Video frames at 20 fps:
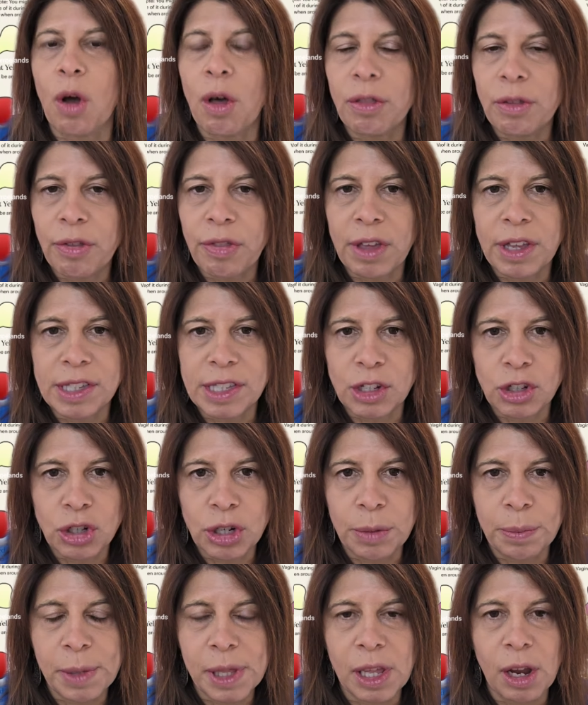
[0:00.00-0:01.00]
all the things that
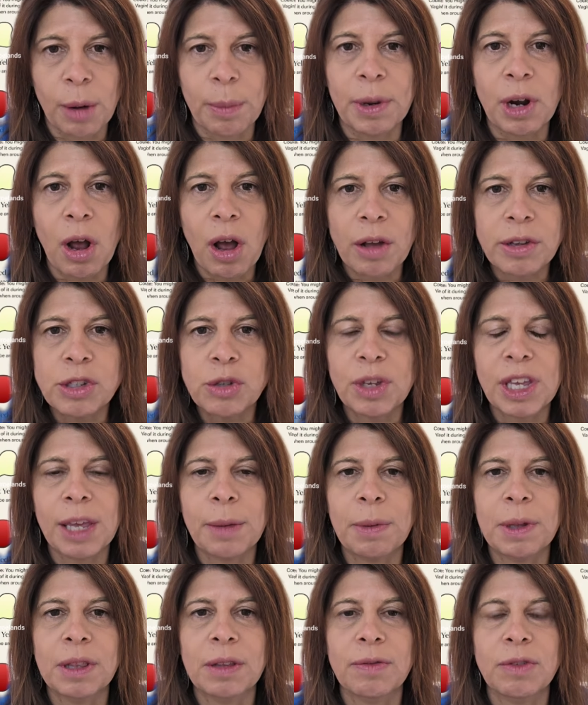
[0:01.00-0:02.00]
shouldn't be there, but also
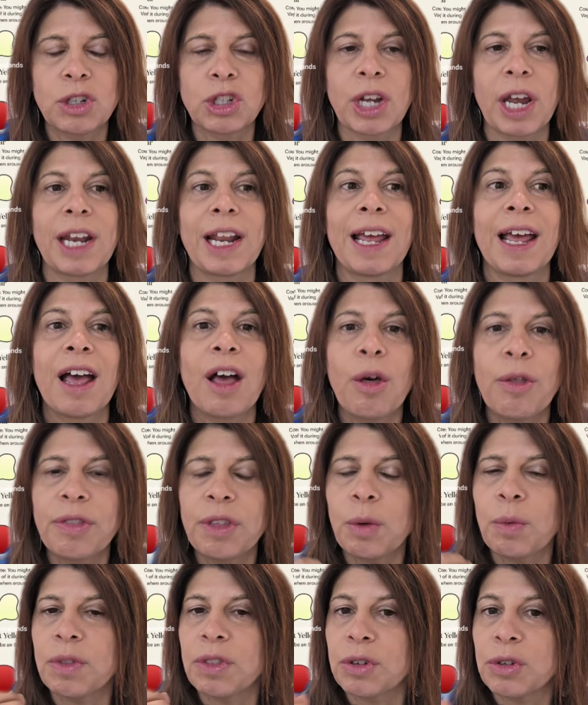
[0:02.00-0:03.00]
keeping the vagina
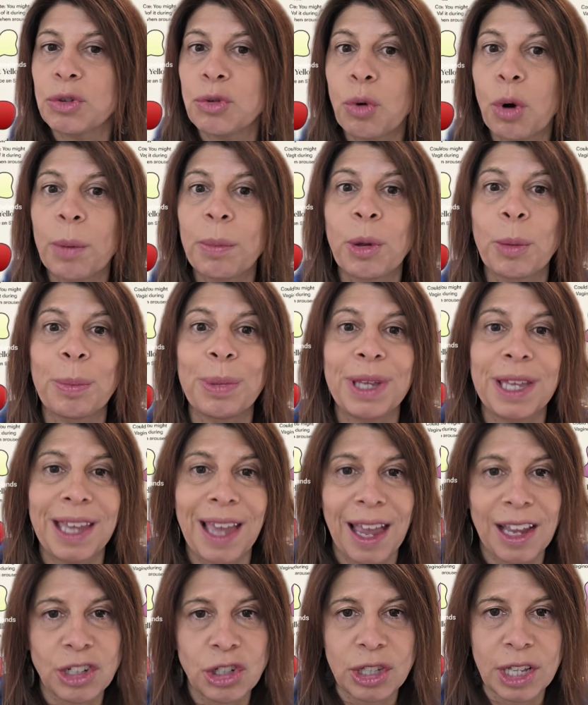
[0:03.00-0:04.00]
healthy with a normal
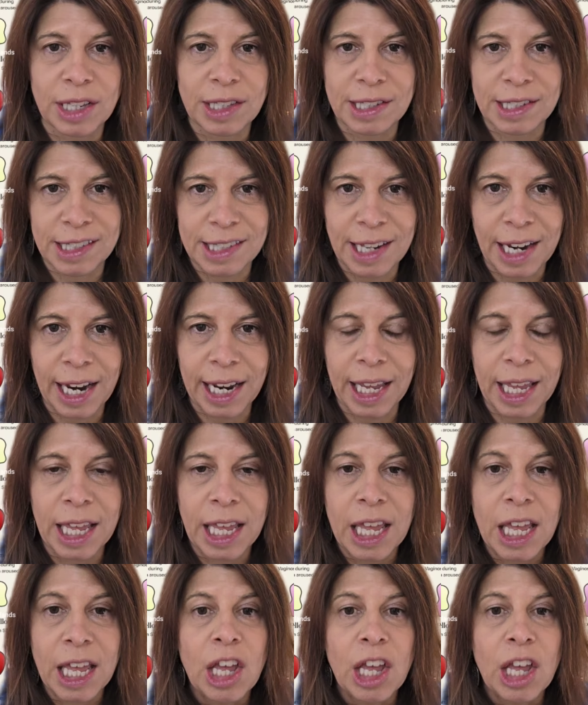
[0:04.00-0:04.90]
pH that's acidic.